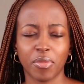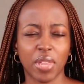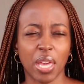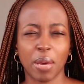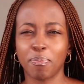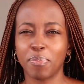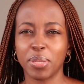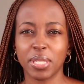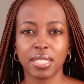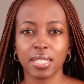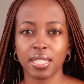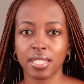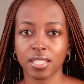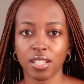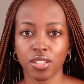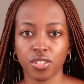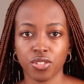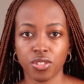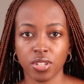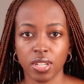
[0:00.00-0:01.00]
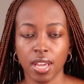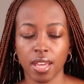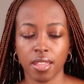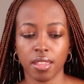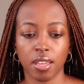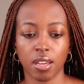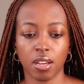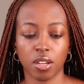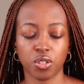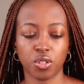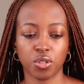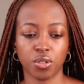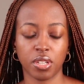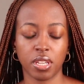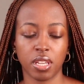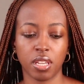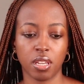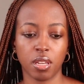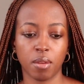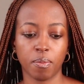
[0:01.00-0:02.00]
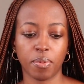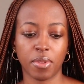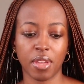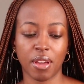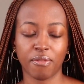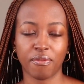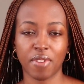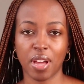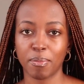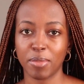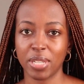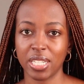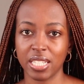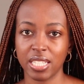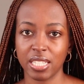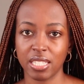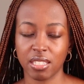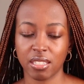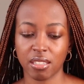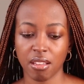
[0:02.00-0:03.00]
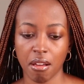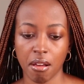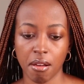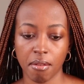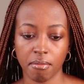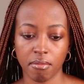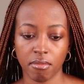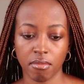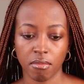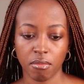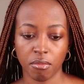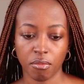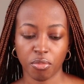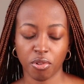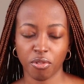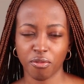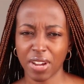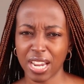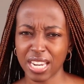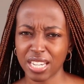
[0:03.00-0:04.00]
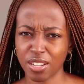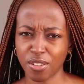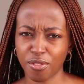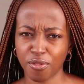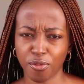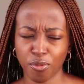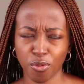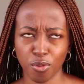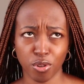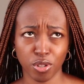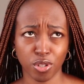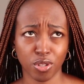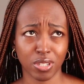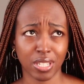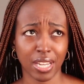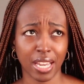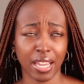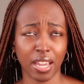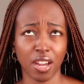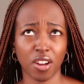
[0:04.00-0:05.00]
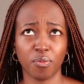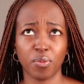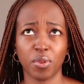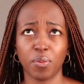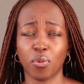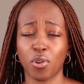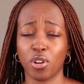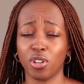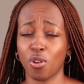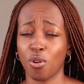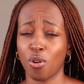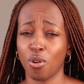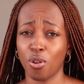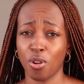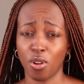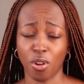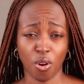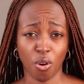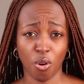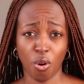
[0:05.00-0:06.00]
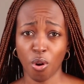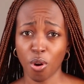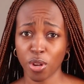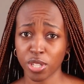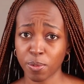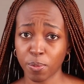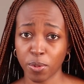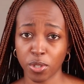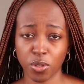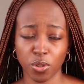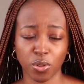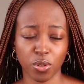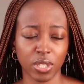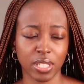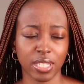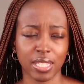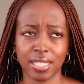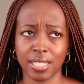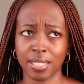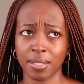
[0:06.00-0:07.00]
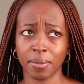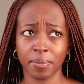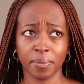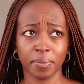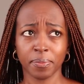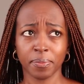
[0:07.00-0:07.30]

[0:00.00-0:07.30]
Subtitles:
their businesses together, to keep their families provided for, to take care of people in hospital. It's